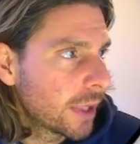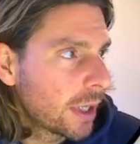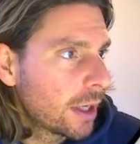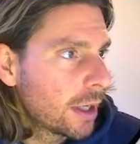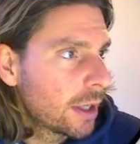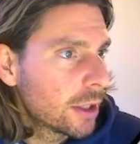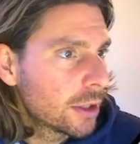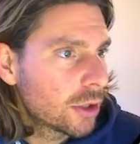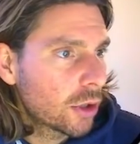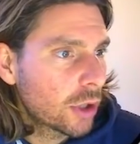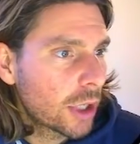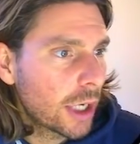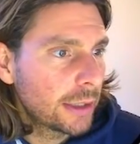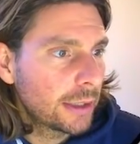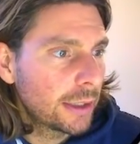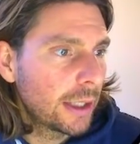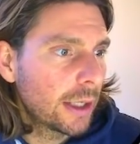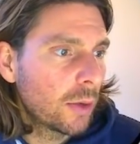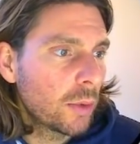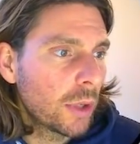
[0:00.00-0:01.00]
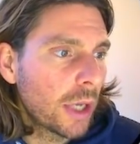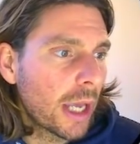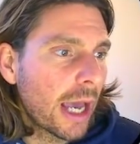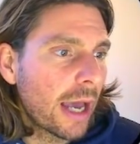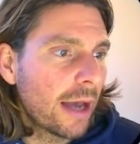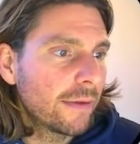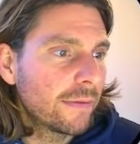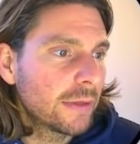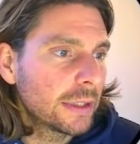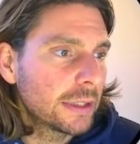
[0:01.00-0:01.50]
So right here we
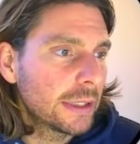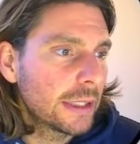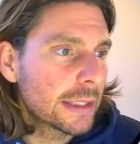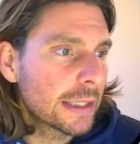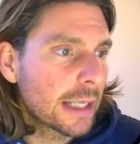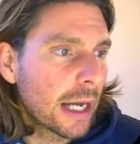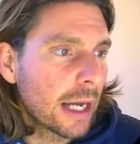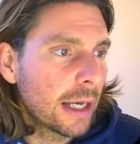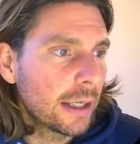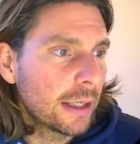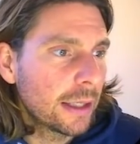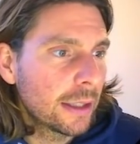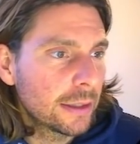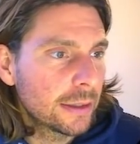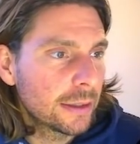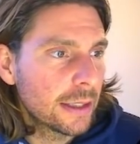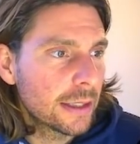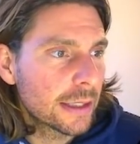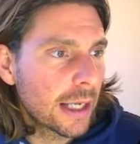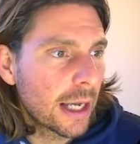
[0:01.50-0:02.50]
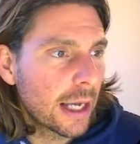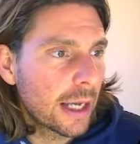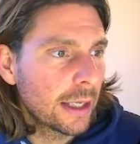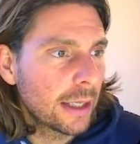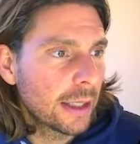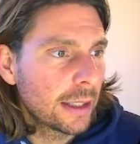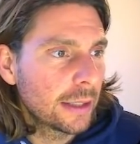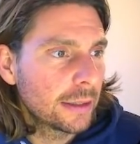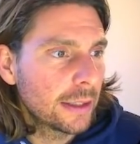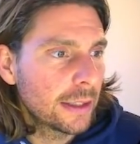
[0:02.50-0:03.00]
have this guy, this guy,
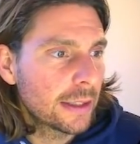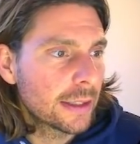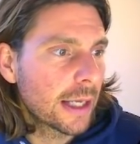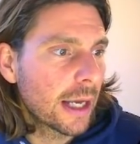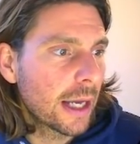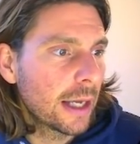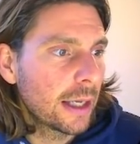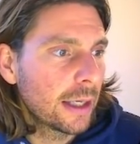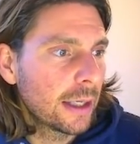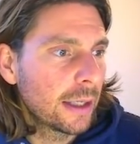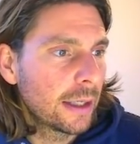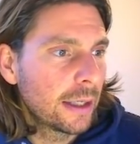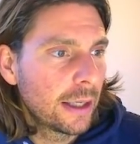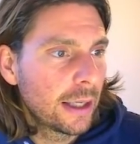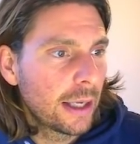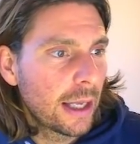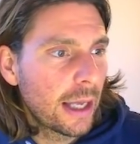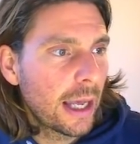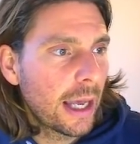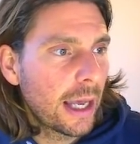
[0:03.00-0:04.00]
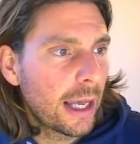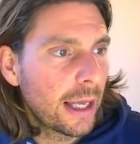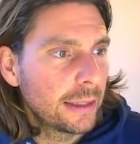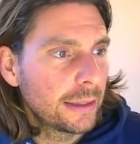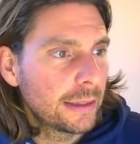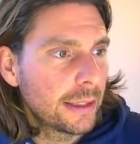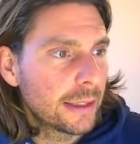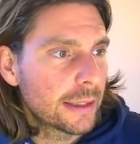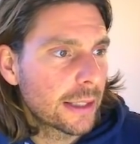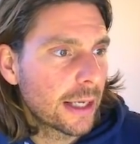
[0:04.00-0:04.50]
this guy, and
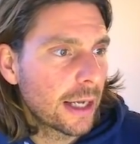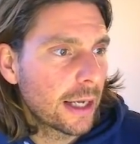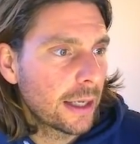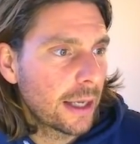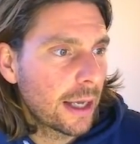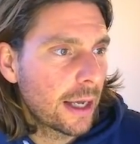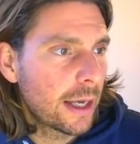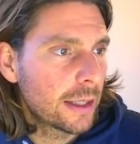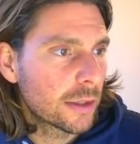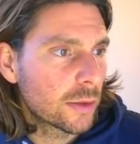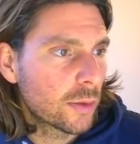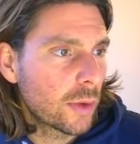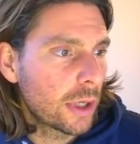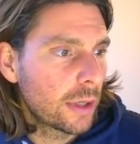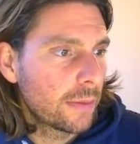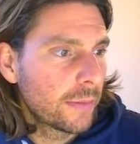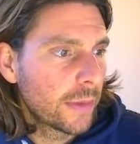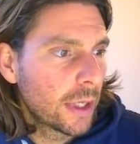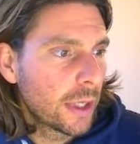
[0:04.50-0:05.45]
this guy as well.